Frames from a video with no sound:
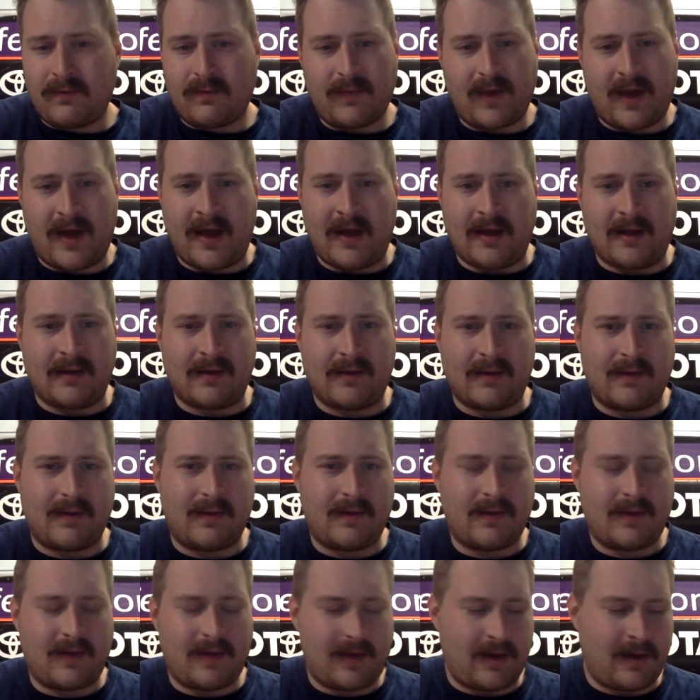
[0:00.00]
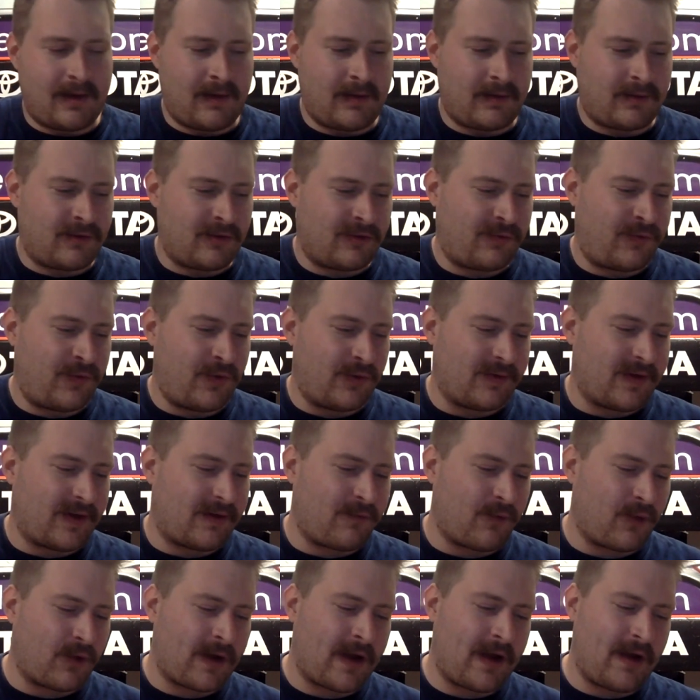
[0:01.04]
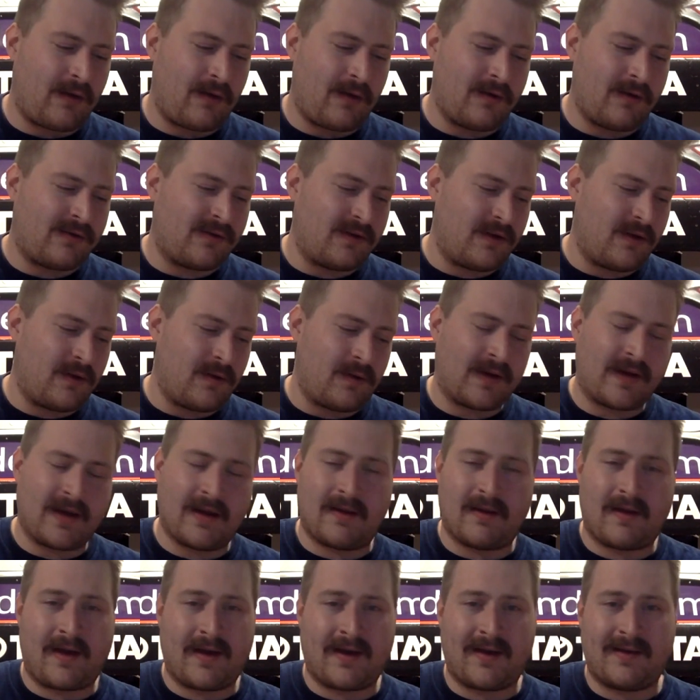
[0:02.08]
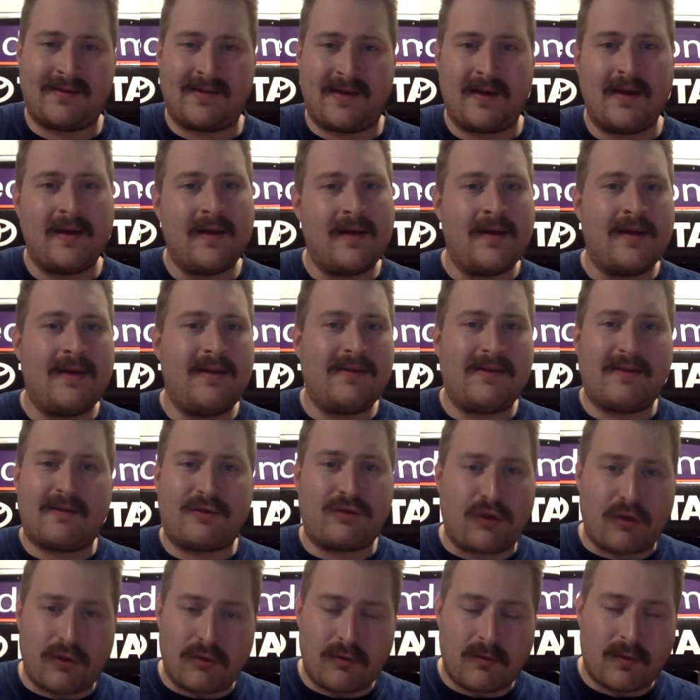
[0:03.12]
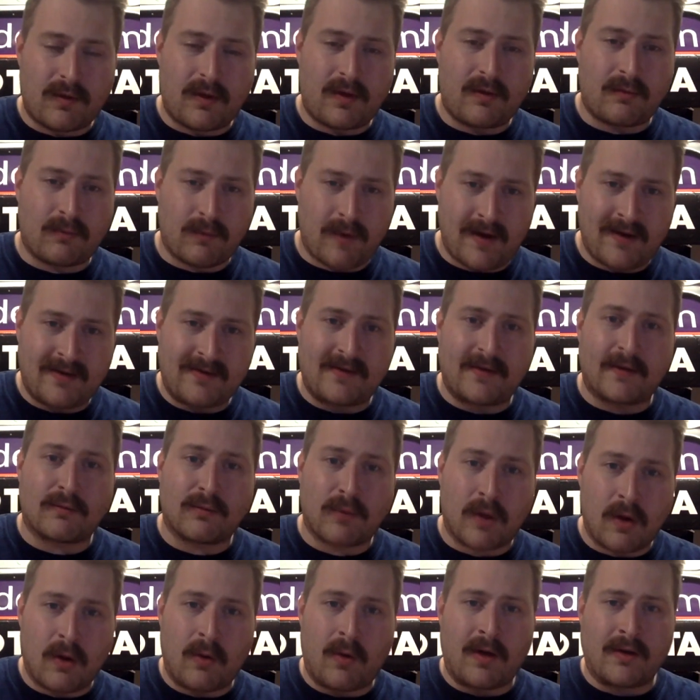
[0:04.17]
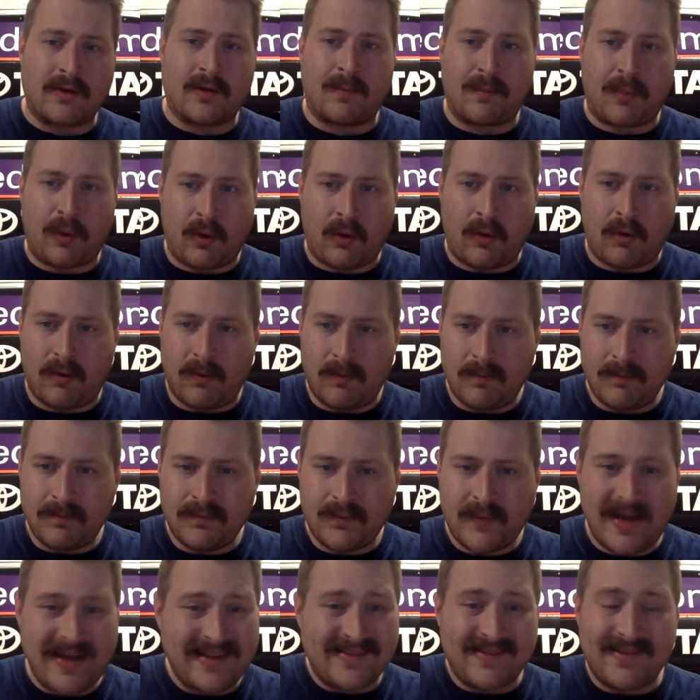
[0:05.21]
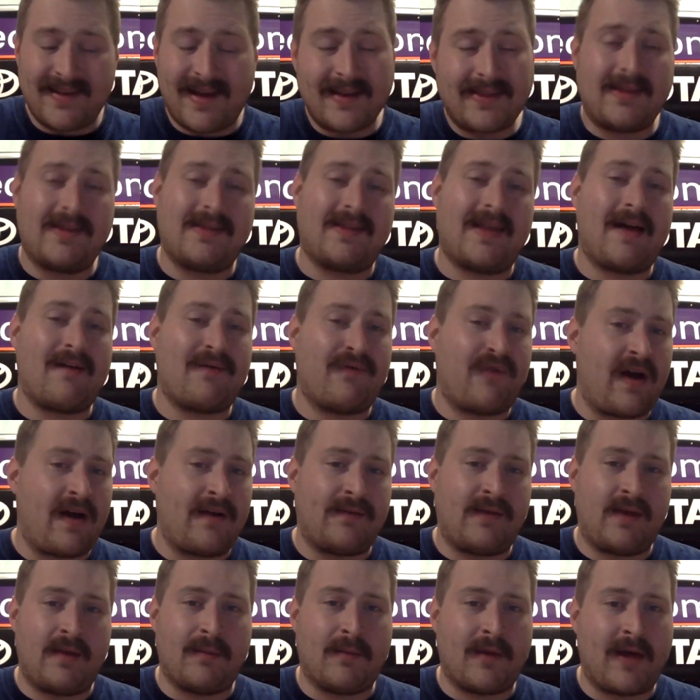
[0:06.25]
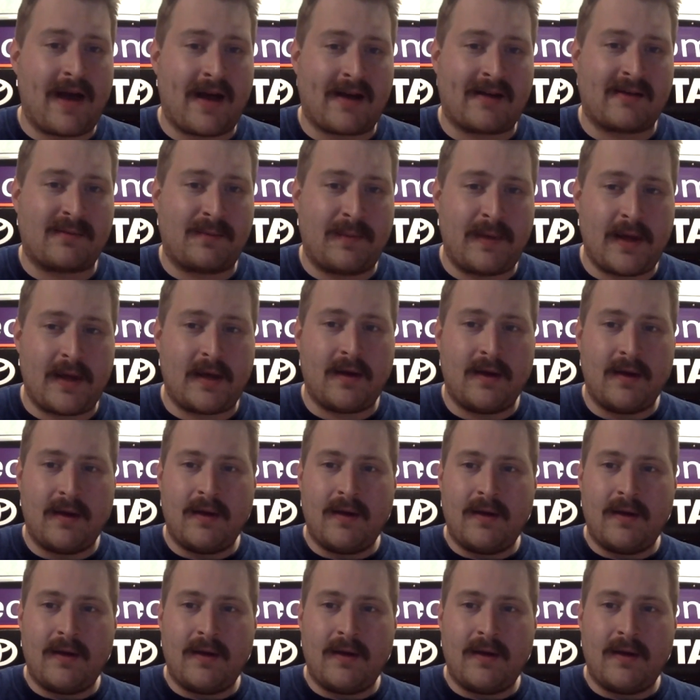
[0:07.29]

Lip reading: And it just feels like for Kyle Larson, again, like I said, this is his 3rd race in a row on the pole. It's not that 5 team lacks speed.